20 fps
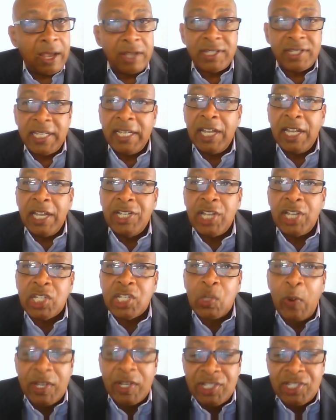teenagers
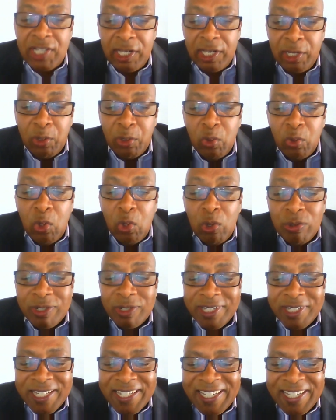question the
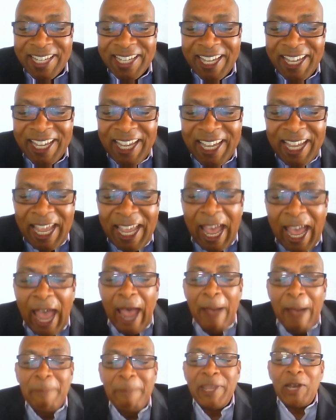rules.
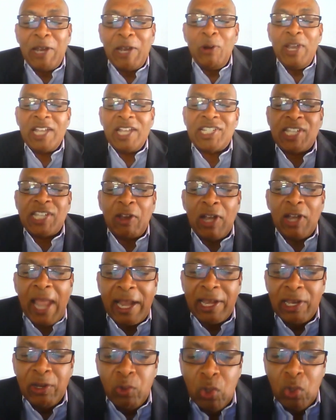They don't necessarily
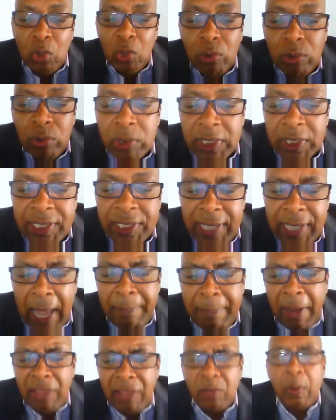like the rules.
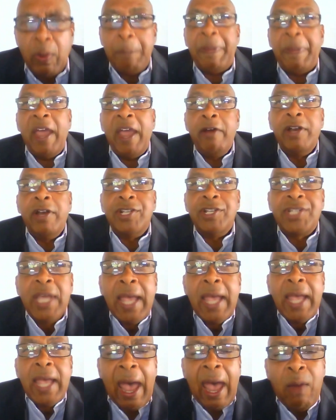And by the way, parents,
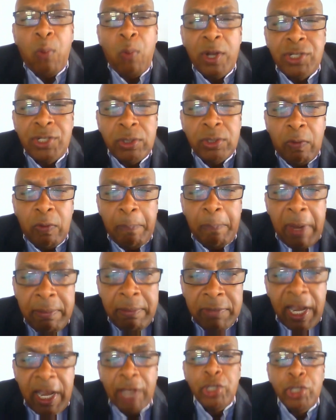I want you to
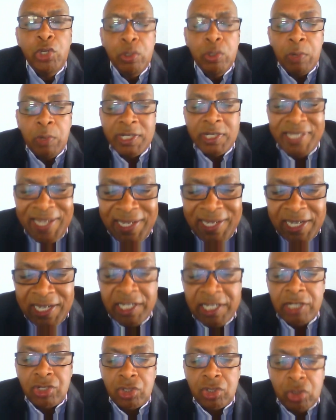remember that you were
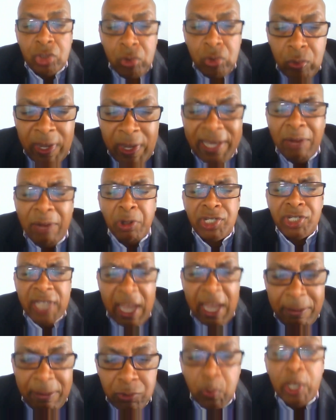teenagers too, and there were
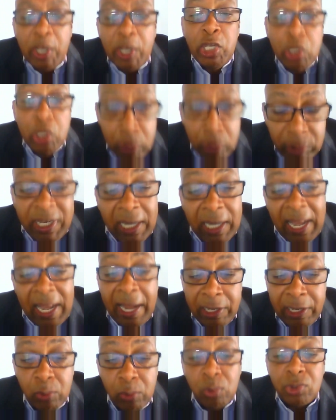times when you didn't
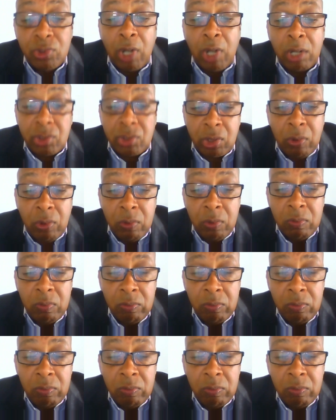like the rules also,